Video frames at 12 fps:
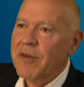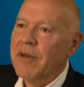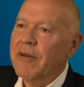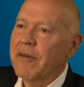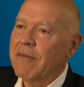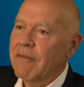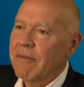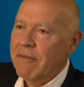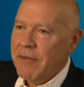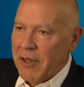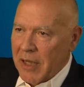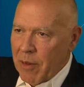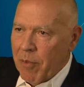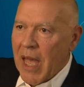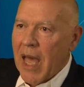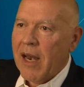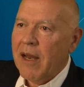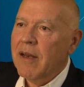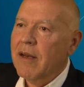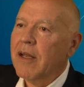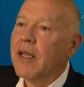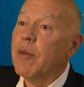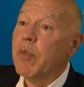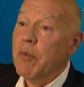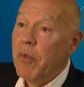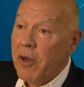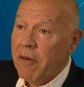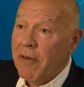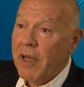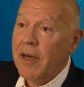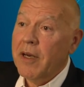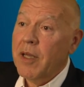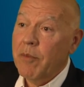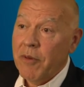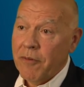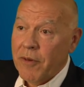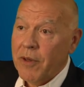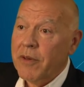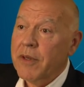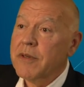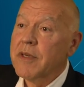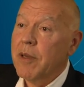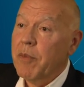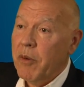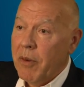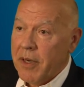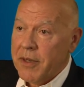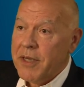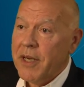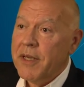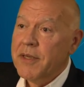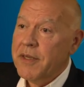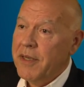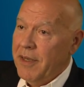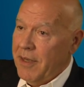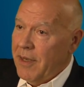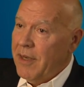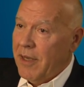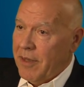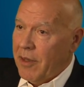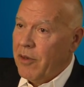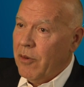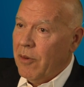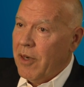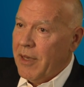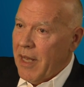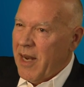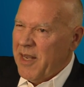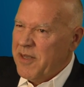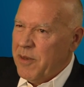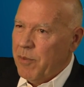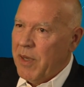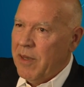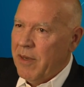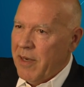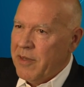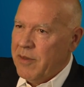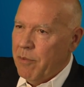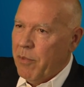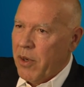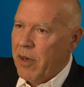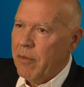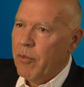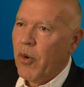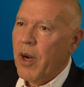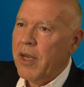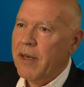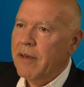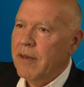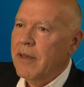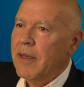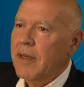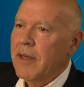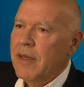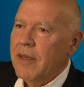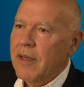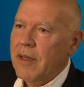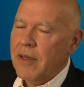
you to keep at it, and keep you motivated, keep you focused, keep you energized. At the core, that has to be there, has to burn bright mm-hmm.